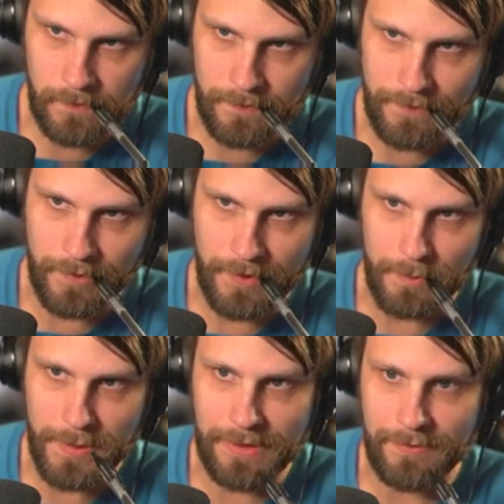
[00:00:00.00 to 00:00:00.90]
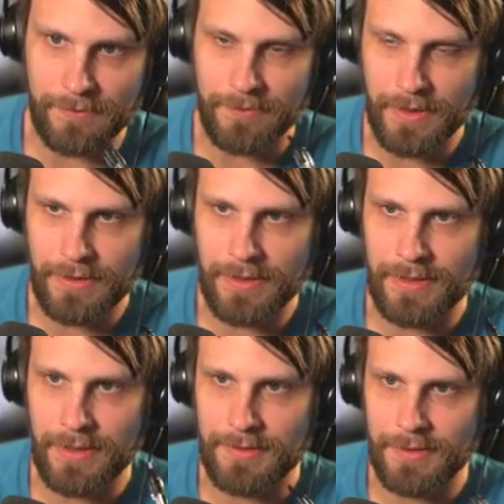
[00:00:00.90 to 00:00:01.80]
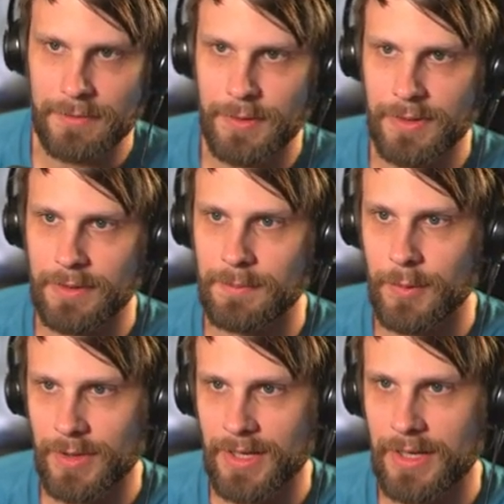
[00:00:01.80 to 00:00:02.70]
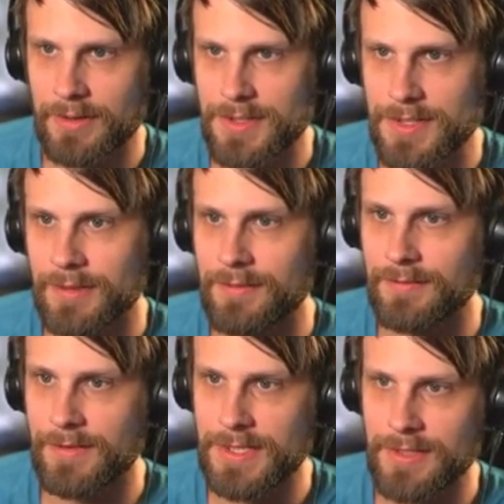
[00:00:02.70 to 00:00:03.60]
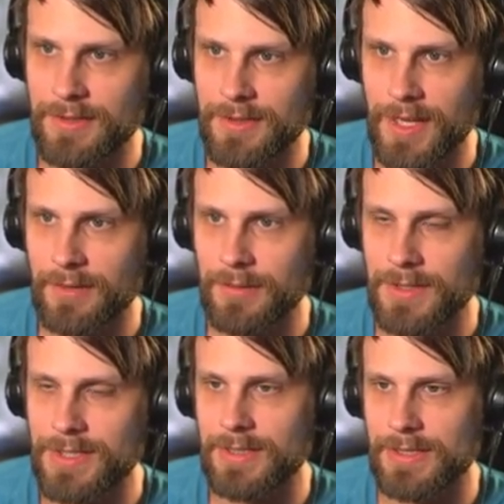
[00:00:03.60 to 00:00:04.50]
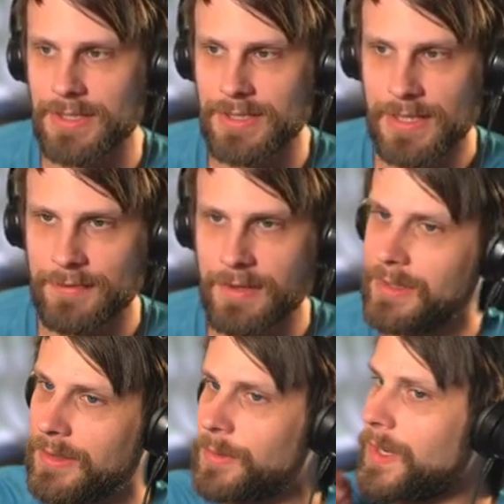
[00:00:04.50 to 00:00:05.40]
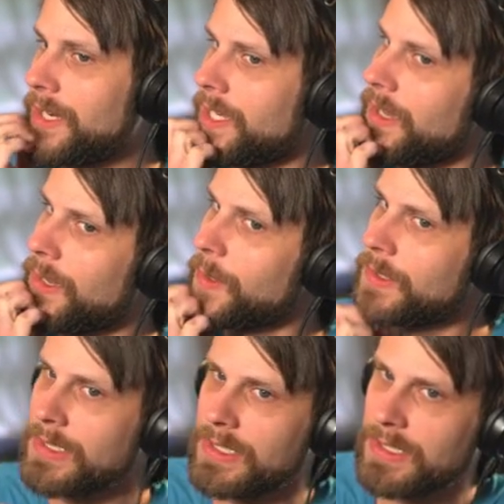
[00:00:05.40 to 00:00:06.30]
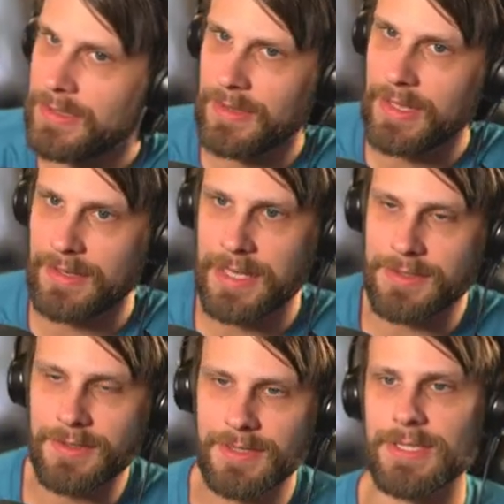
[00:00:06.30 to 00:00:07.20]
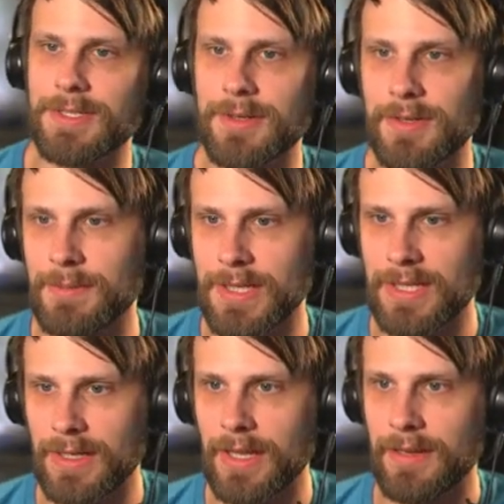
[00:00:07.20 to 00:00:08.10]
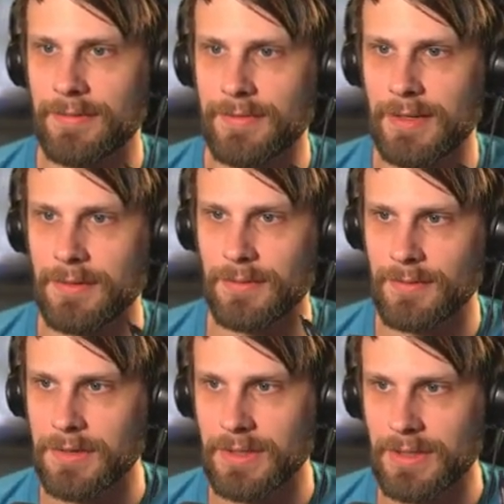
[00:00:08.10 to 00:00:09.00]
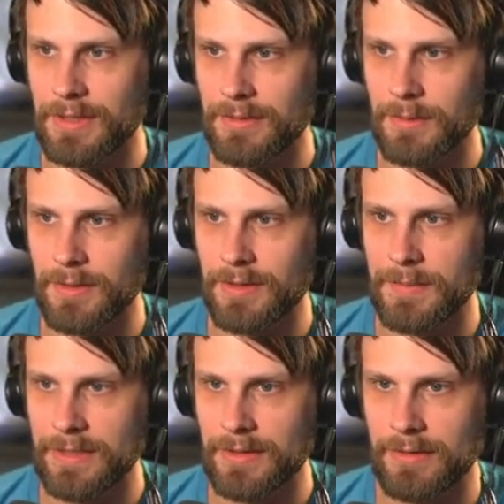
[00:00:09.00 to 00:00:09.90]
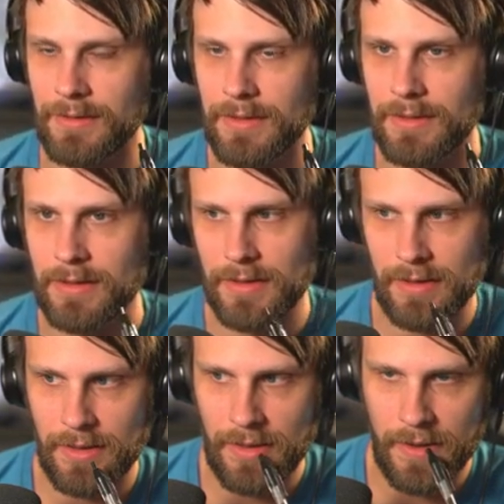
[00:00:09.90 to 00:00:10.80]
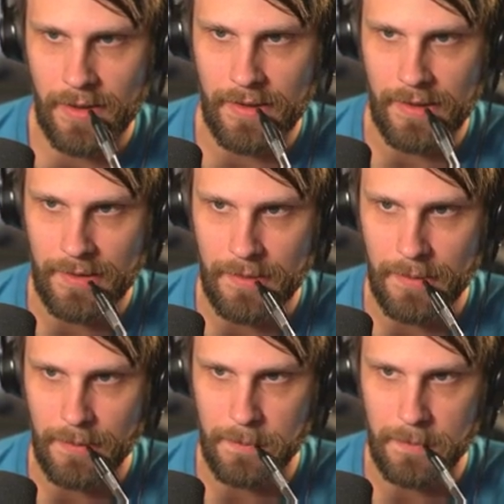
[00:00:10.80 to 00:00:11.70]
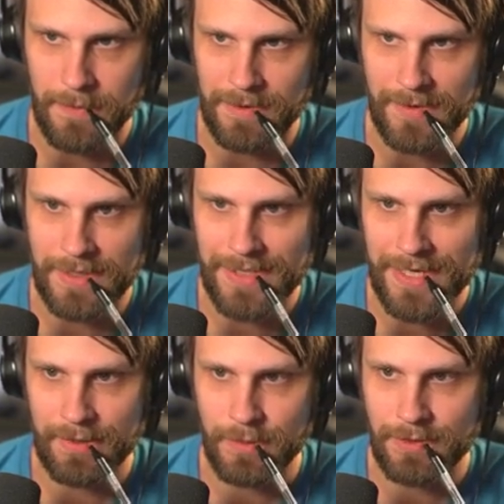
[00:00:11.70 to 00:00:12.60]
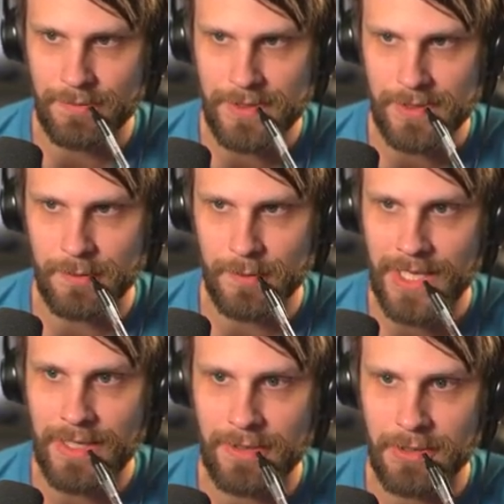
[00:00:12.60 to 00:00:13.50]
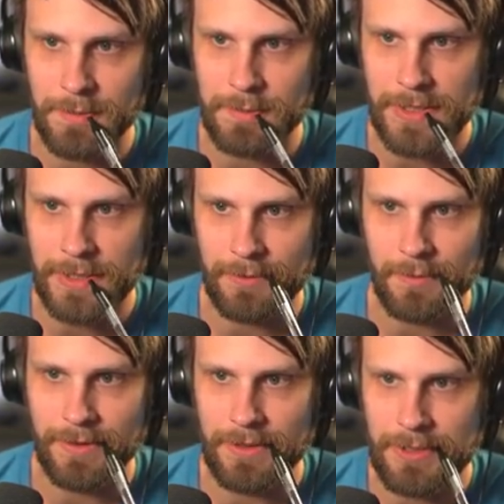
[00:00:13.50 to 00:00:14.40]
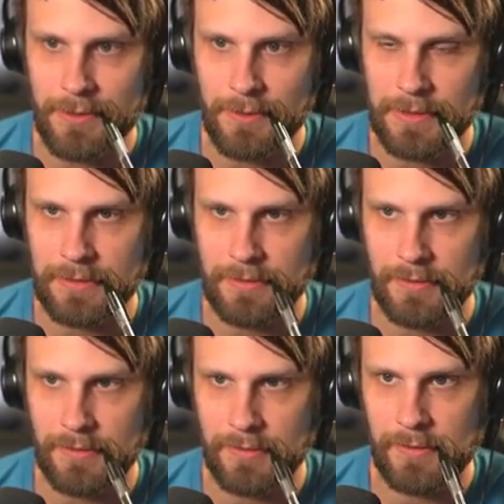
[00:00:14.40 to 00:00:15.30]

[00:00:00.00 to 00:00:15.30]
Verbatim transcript: So they're being very clever and putting more counters on the Visitor now, which is definitely the way to go. That Naturalist is already big enough. They don't really need to worry about it. Um, if they attack with the Visitor, we can double block it with the tokens.